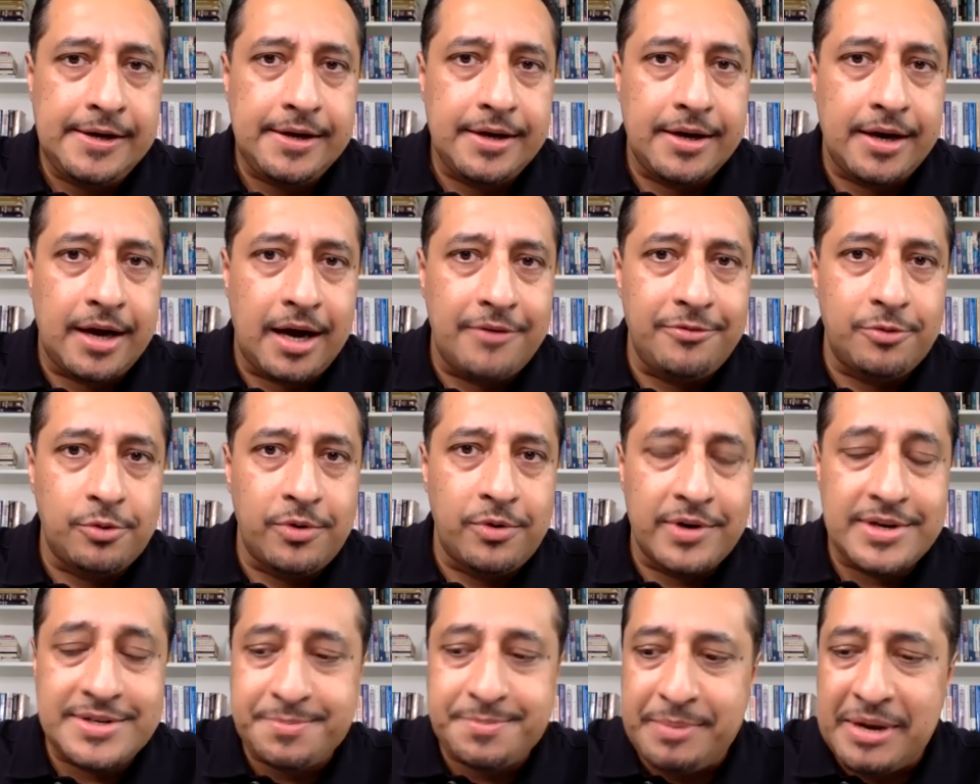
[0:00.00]
I've
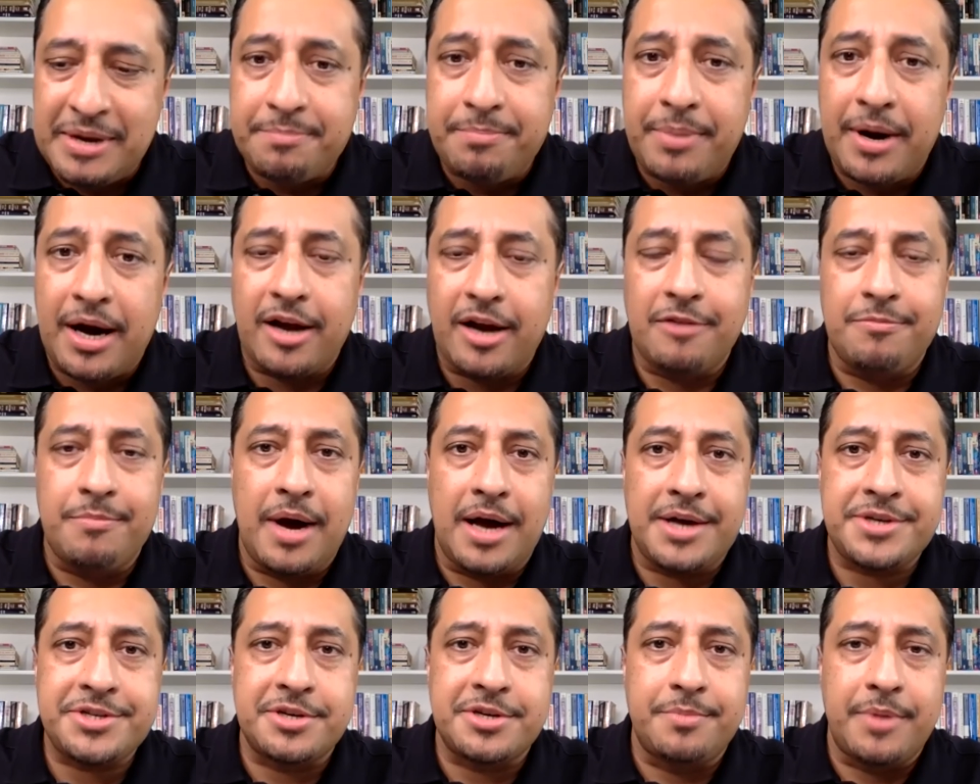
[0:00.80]
always been part of
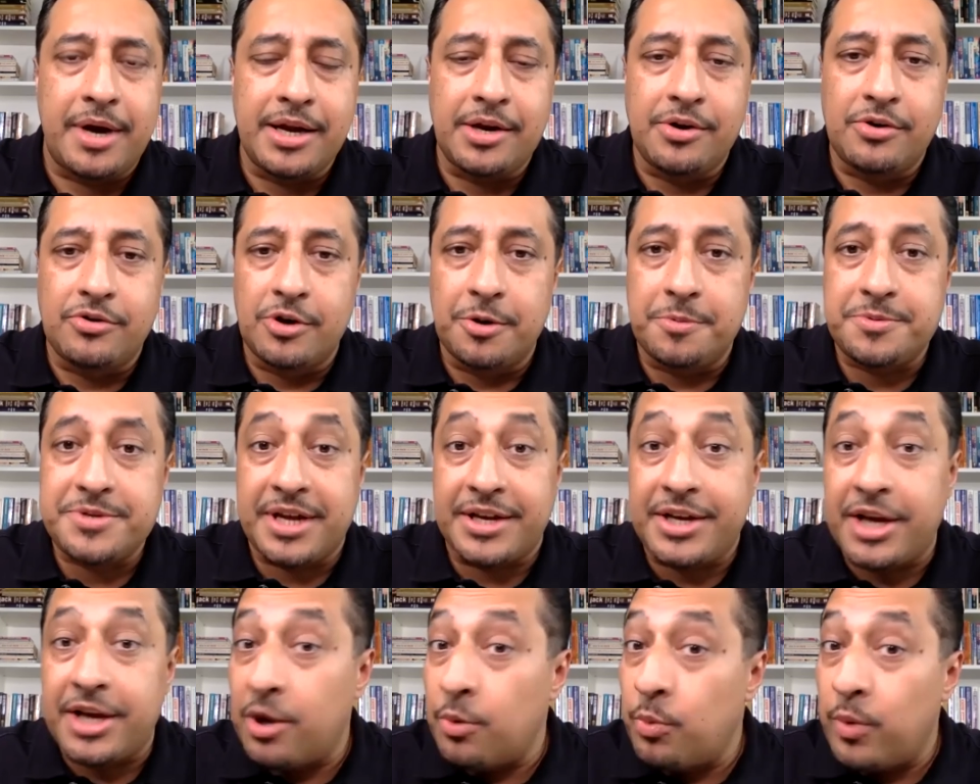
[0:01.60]
mastermind groups. I
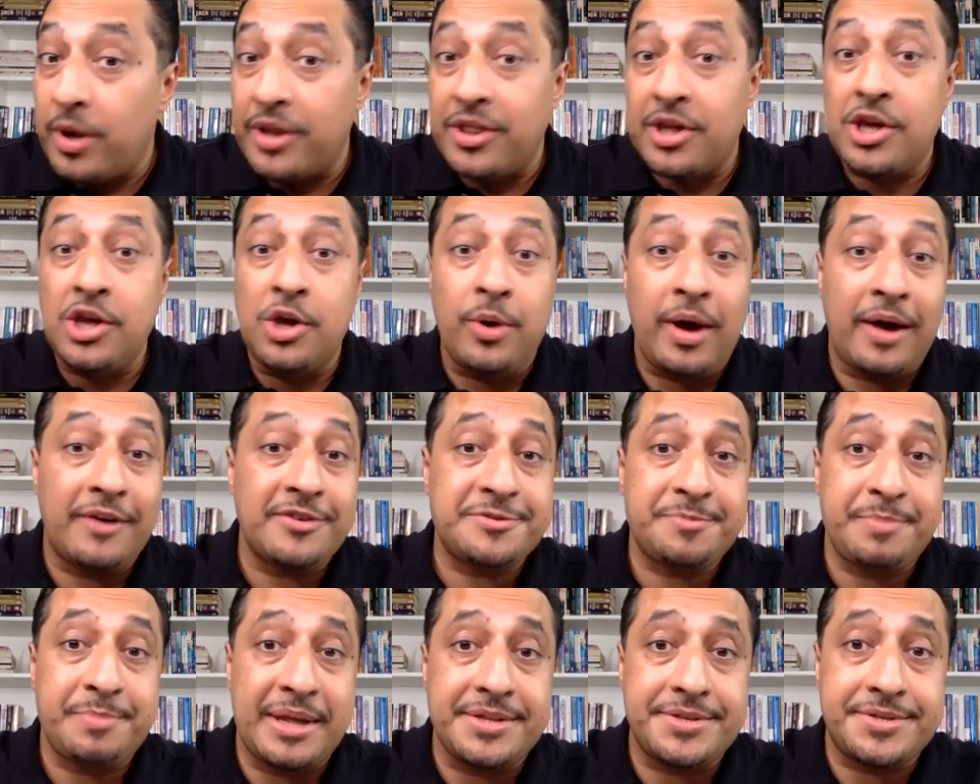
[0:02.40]
don't know whether you have,
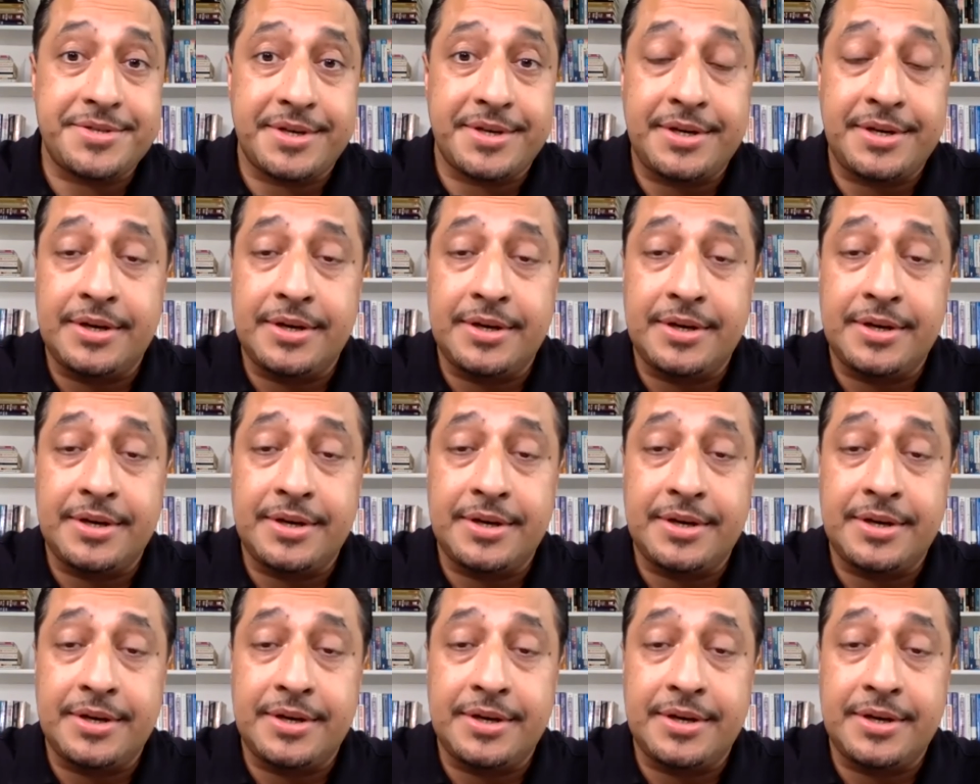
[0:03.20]
Spencer.